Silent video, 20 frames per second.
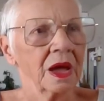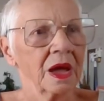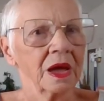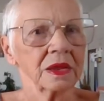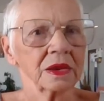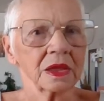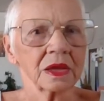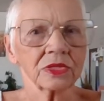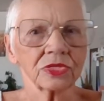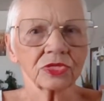
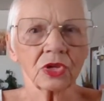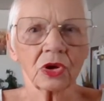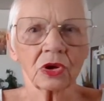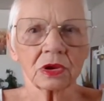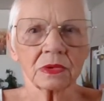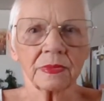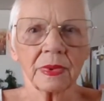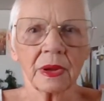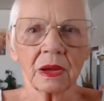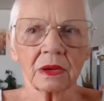And I
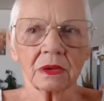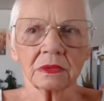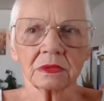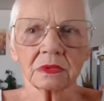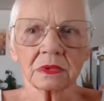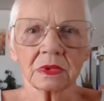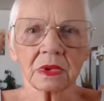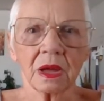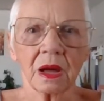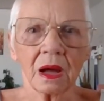thought about,
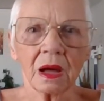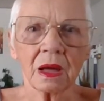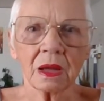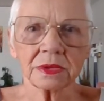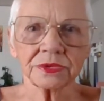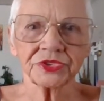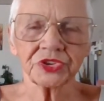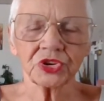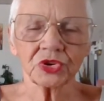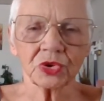
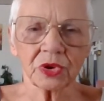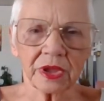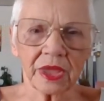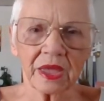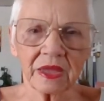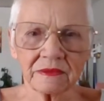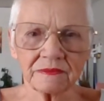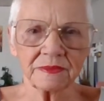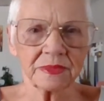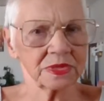God, you
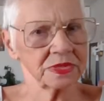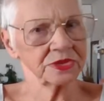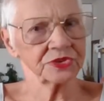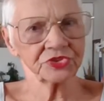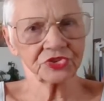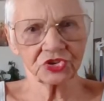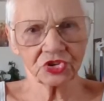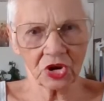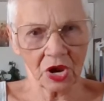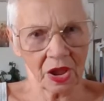gave me
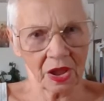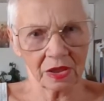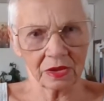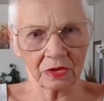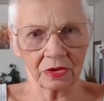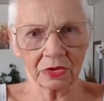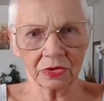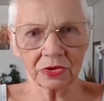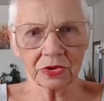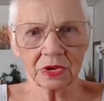this
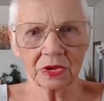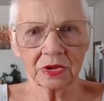child.